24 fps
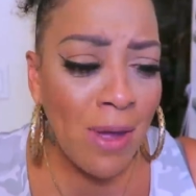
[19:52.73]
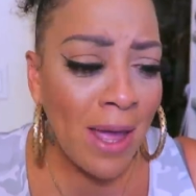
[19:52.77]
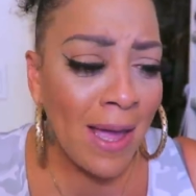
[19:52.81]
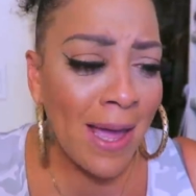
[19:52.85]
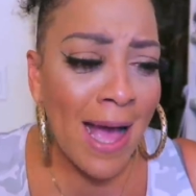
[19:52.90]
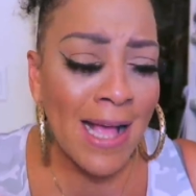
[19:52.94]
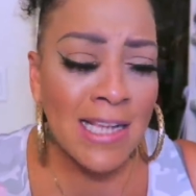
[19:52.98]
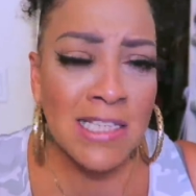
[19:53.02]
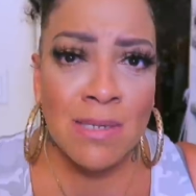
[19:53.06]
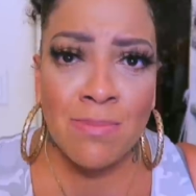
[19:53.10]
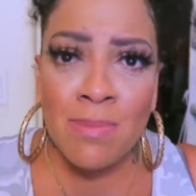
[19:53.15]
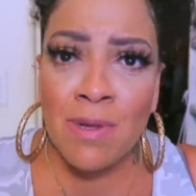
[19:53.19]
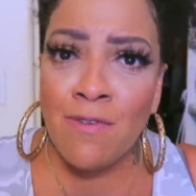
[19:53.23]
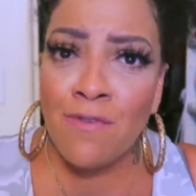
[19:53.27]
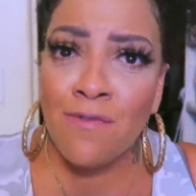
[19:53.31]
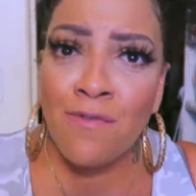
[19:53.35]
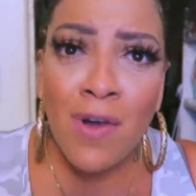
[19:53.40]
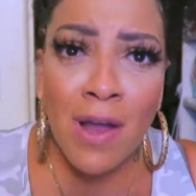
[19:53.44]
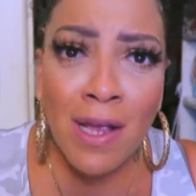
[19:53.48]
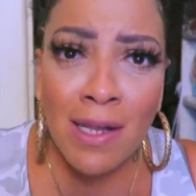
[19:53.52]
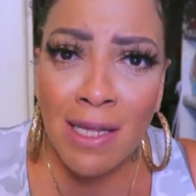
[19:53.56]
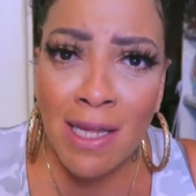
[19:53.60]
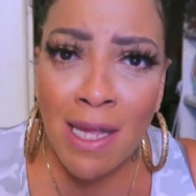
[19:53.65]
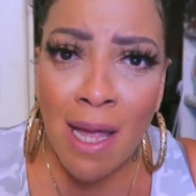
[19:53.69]
You ain't got to be
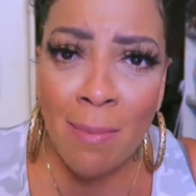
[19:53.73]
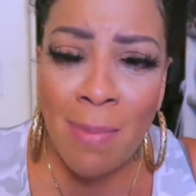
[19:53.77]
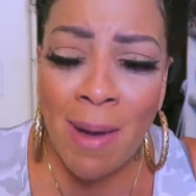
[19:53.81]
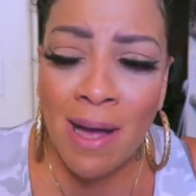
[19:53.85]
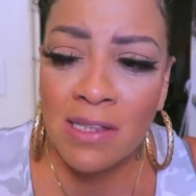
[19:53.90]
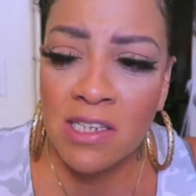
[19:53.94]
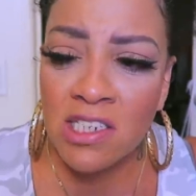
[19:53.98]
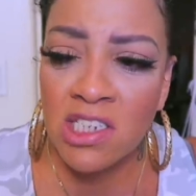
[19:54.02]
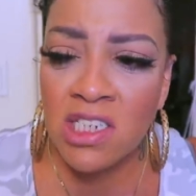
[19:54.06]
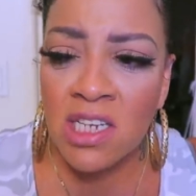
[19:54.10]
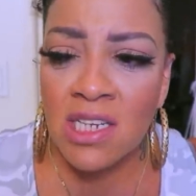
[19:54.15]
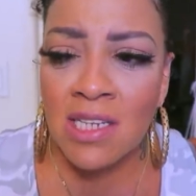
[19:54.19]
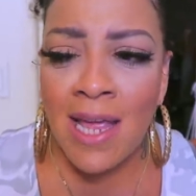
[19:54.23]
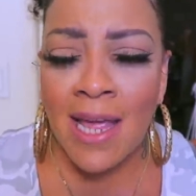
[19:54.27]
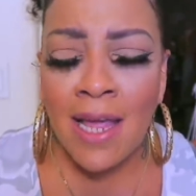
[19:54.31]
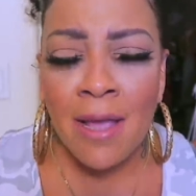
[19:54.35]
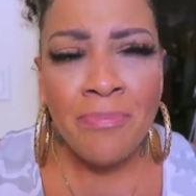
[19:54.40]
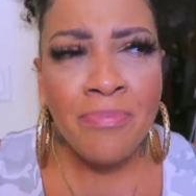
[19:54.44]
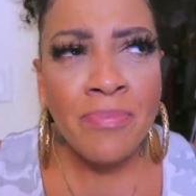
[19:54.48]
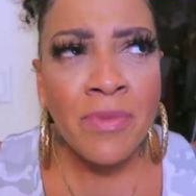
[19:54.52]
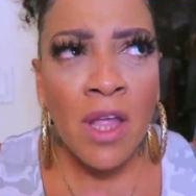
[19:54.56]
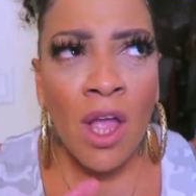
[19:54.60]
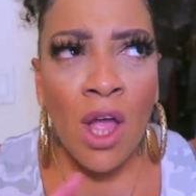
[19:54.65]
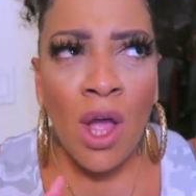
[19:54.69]
friendly about the shit. Like,
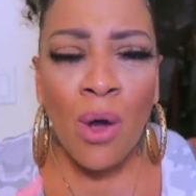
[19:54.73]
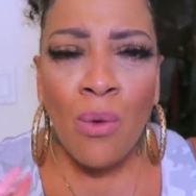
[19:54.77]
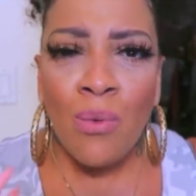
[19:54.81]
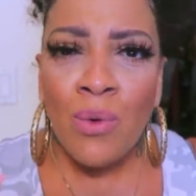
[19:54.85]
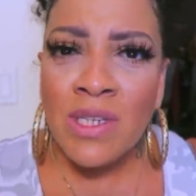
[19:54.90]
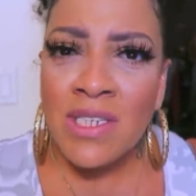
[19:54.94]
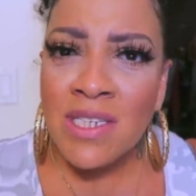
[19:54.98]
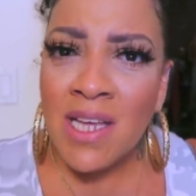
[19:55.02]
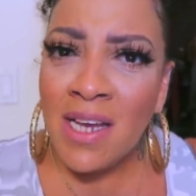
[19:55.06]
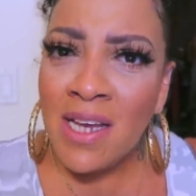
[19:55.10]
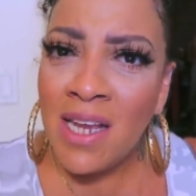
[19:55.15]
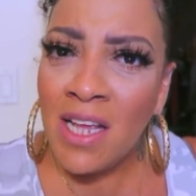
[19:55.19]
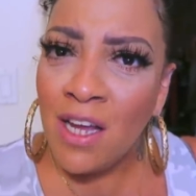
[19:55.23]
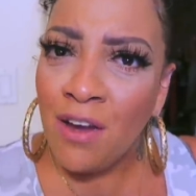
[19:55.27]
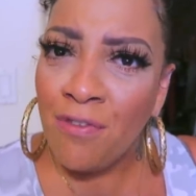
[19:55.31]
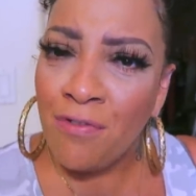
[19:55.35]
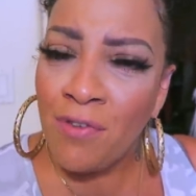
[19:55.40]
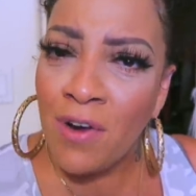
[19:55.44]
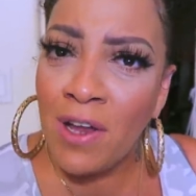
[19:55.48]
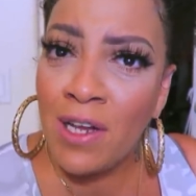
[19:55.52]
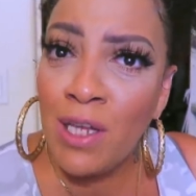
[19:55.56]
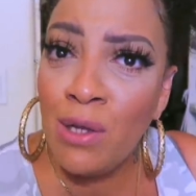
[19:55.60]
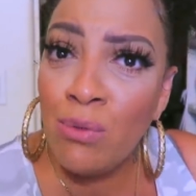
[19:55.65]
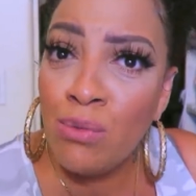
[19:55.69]
was that nigga
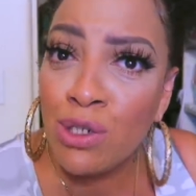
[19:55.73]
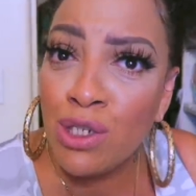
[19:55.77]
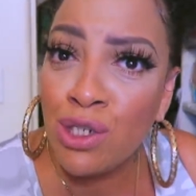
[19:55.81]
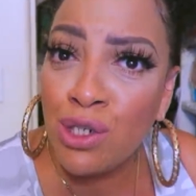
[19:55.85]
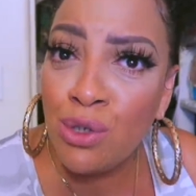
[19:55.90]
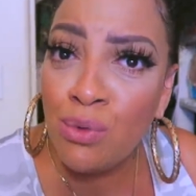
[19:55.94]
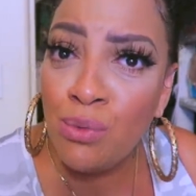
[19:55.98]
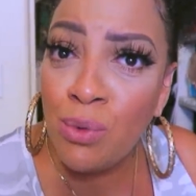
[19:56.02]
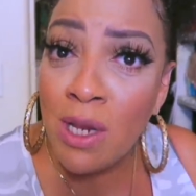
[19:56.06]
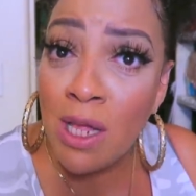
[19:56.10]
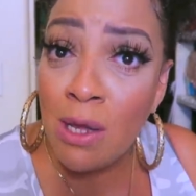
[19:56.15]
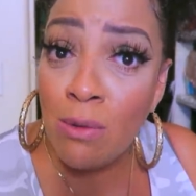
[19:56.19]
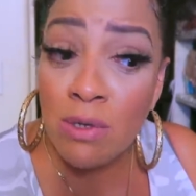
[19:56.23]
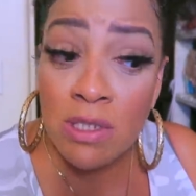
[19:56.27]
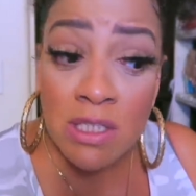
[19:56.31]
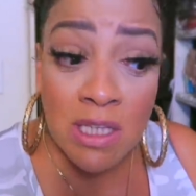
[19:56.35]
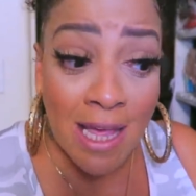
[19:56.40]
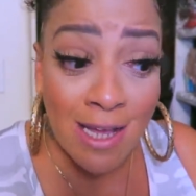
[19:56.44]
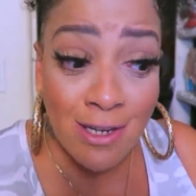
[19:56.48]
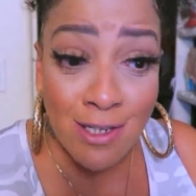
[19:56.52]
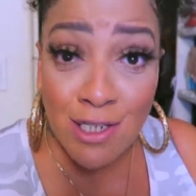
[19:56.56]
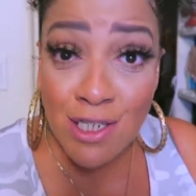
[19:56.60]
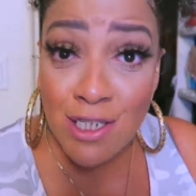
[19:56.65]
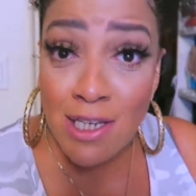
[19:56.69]
friendly with you when he was
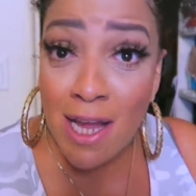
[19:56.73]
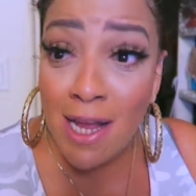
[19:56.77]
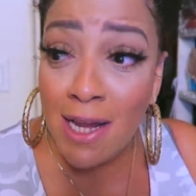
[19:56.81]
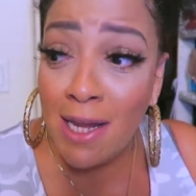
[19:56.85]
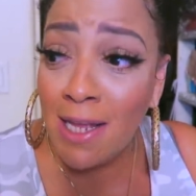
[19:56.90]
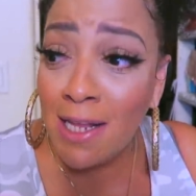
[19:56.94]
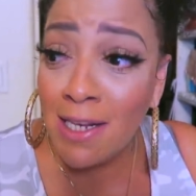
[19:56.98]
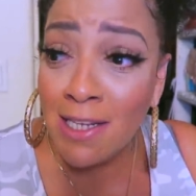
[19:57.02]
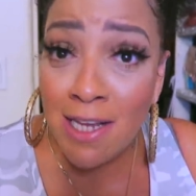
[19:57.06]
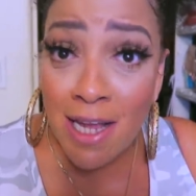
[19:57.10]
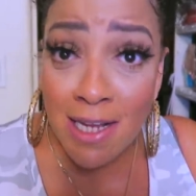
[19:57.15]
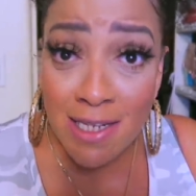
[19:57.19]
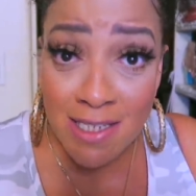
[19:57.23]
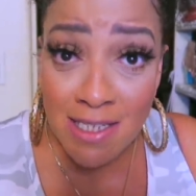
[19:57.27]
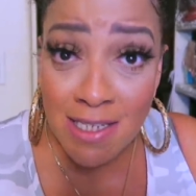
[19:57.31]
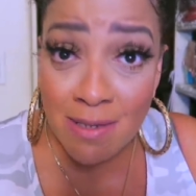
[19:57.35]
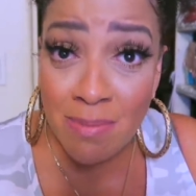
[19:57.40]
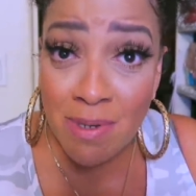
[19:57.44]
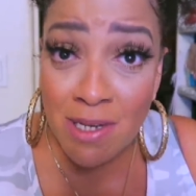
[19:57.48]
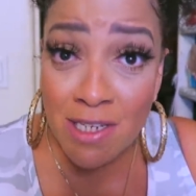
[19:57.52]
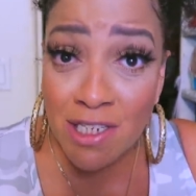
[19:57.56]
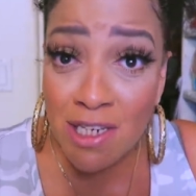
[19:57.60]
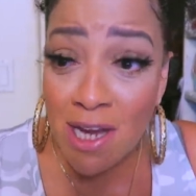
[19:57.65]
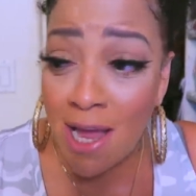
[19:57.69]
entertaining Dusty
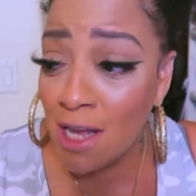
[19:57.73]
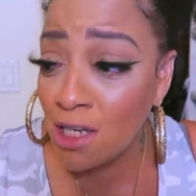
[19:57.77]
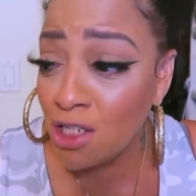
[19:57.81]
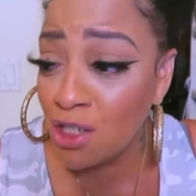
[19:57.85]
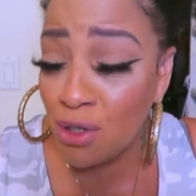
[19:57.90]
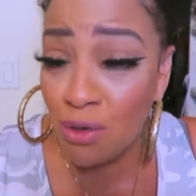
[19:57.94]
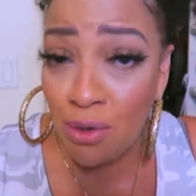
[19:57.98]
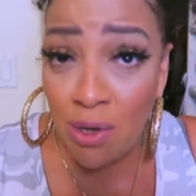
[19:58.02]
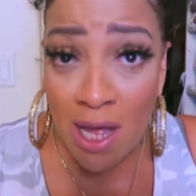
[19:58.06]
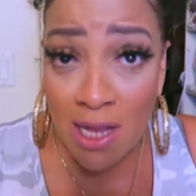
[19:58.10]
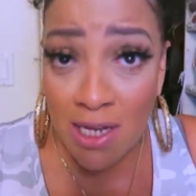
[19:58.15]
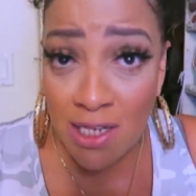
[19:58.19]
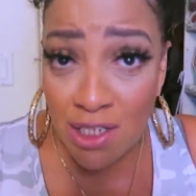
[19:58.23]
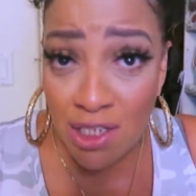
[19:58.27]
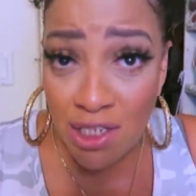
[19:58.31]
bitch at your at